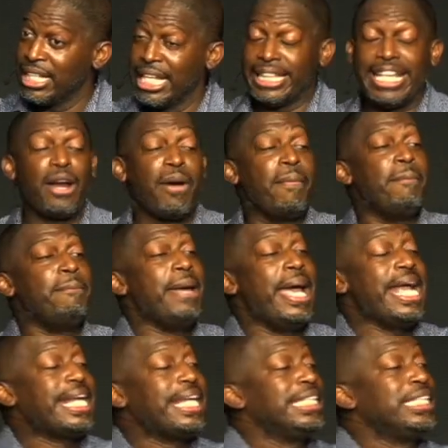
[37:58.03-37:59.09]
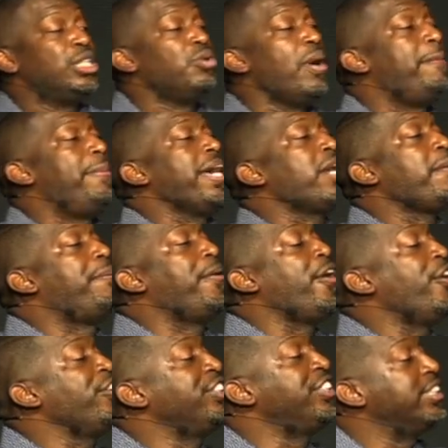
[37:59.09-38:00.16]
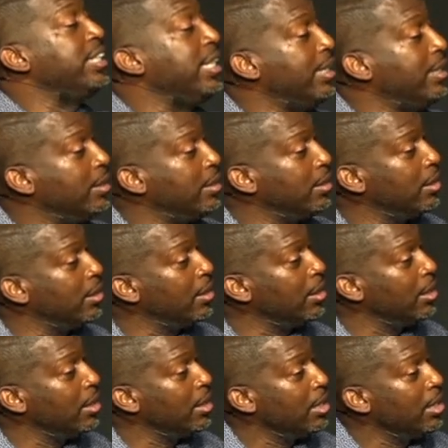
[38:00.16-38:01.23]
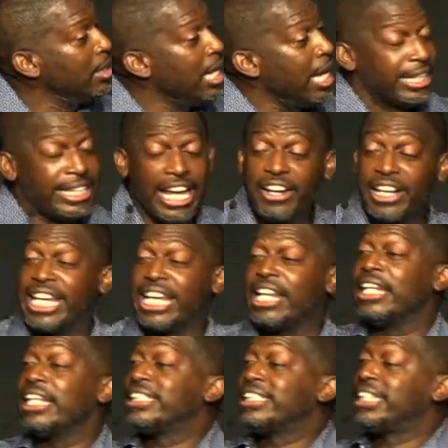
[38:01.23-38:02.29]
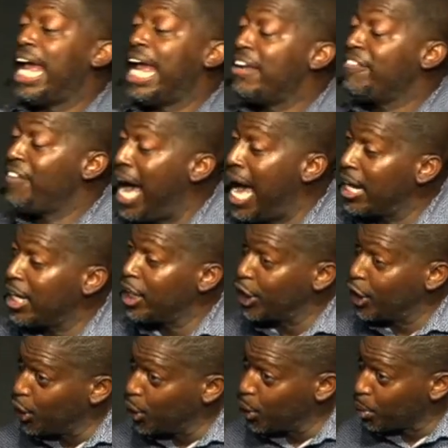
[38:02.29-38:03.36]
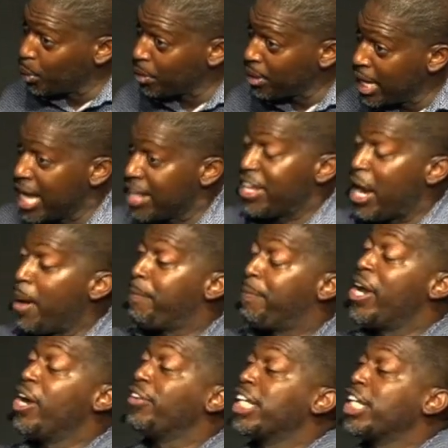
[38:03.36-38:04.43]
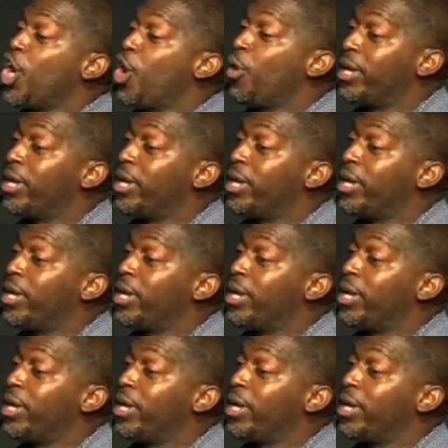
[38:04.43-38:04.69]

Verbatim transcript: they're making you a better person. They're getting the chafe out of you. They're building your